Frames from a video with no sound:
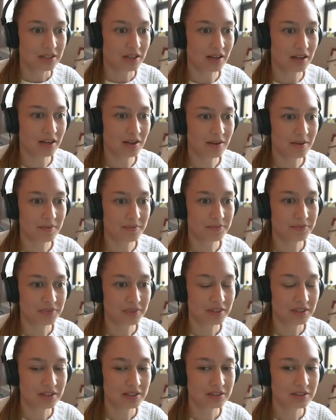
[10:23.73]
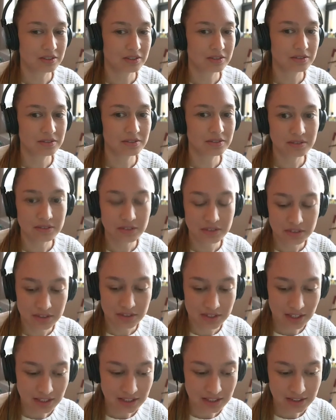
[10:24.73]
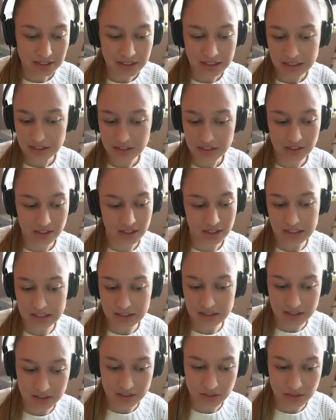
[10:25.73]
Um, Testing like